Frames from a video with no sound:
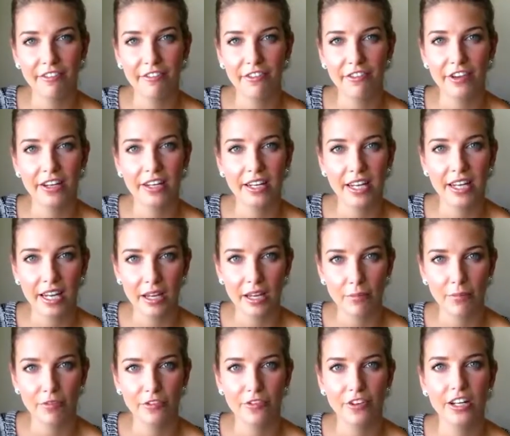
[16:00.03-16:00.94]
fit,
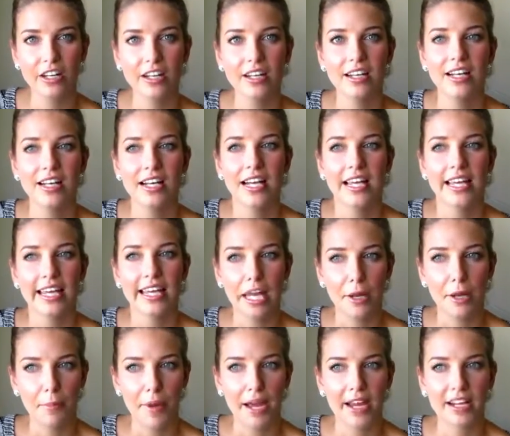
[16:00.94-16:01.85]
keep
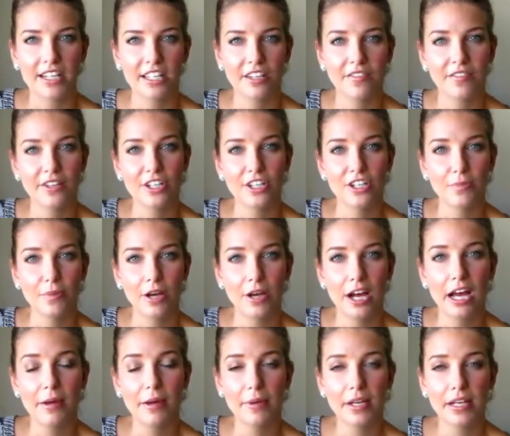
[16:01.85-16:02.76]
active in
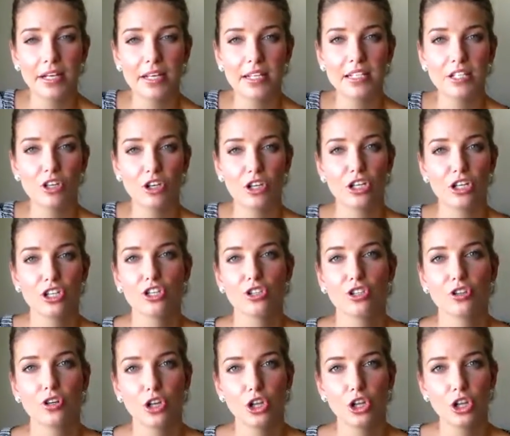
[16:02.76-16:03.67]
Dubai because you can
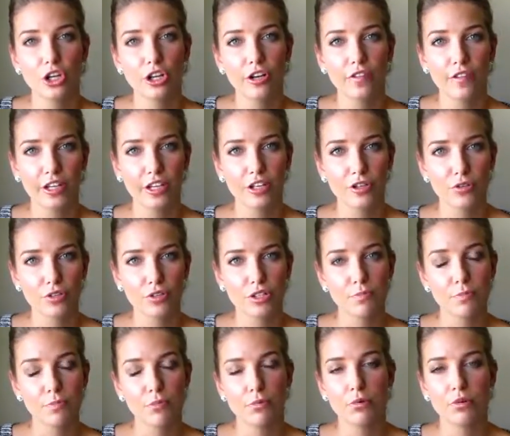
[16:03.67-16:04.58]
do a lot of indoor
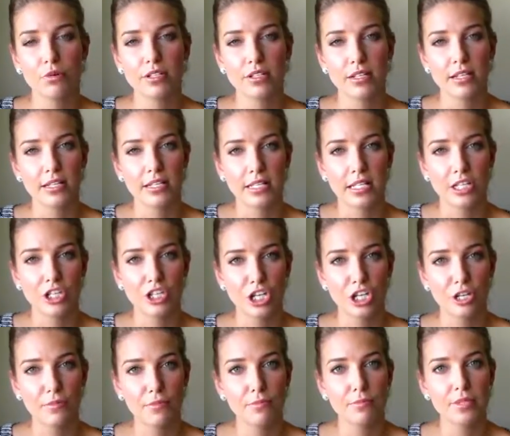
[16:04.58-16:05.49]
sports. There's the
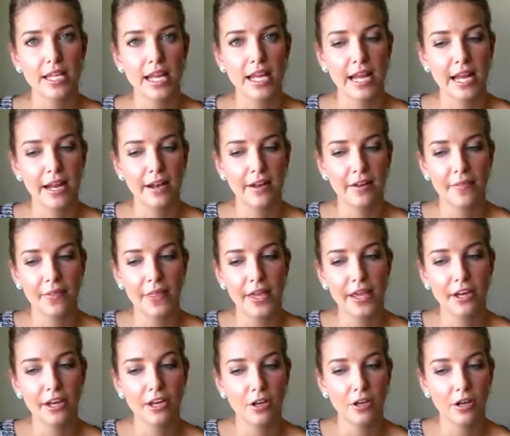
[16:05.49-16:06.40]
gyms, and
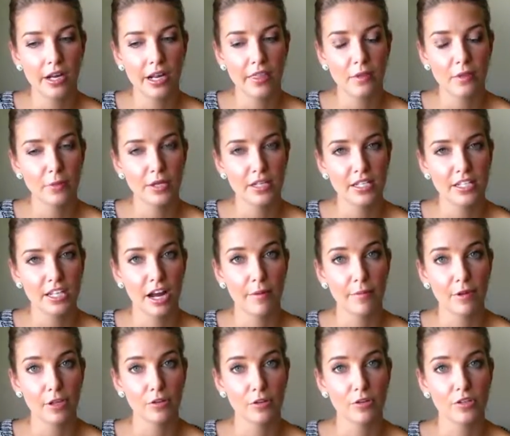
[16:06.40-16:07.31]
then in the
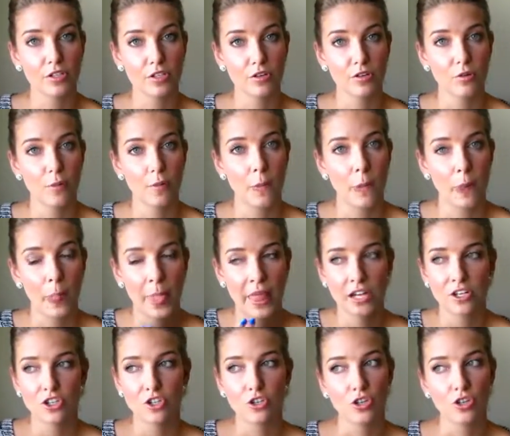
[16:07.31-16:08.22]
wintertime you can also
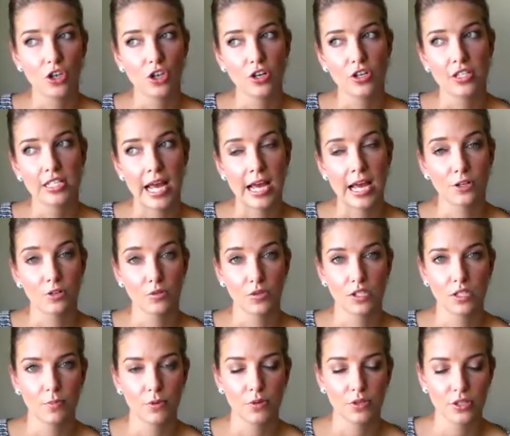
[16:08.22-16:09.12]
do those outdoor
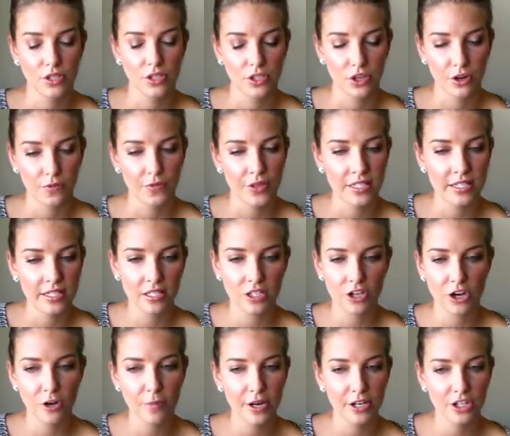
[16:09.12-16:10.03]
sports. So there's
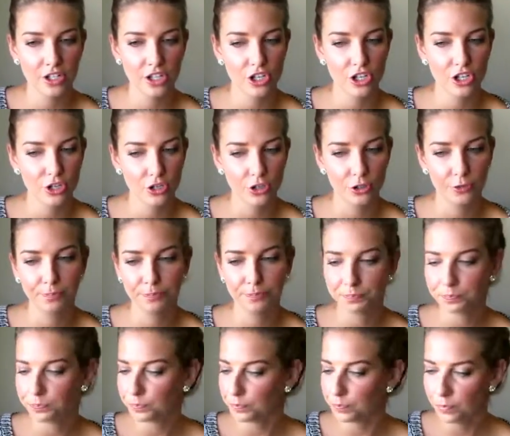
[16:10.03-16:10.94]
so much to do.
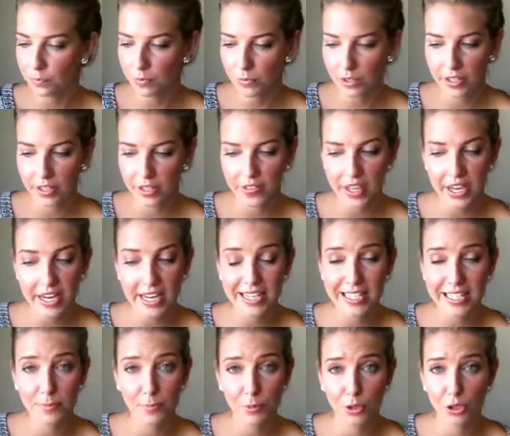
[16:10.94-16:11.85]
There
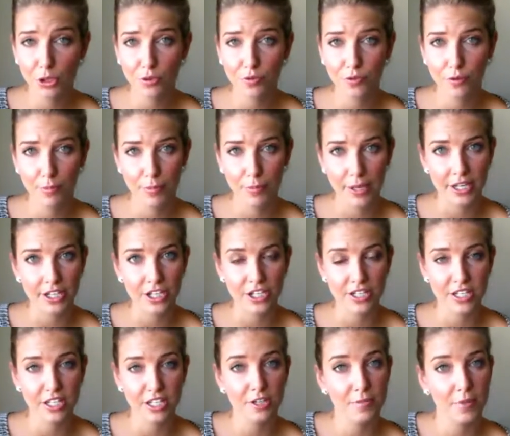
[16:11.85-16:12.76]
is beautiful
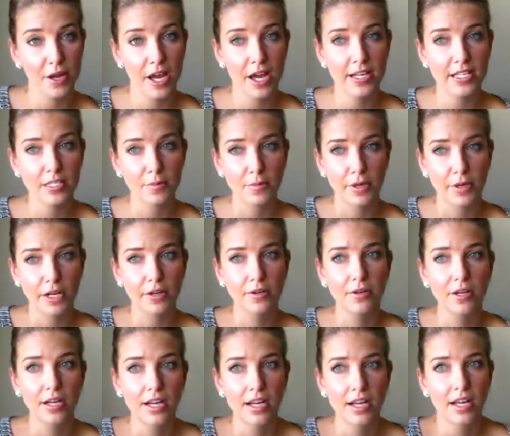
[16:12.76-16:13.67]
beaches in Dubai as
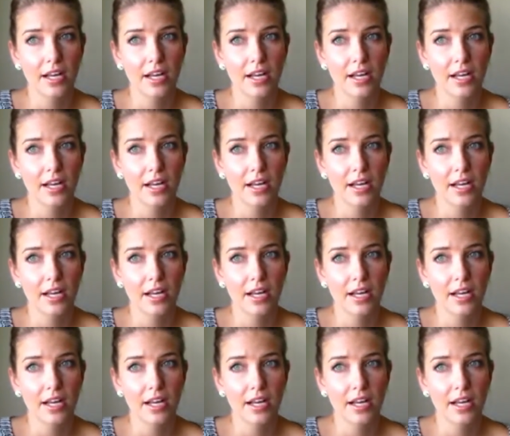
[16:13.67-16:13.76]
well.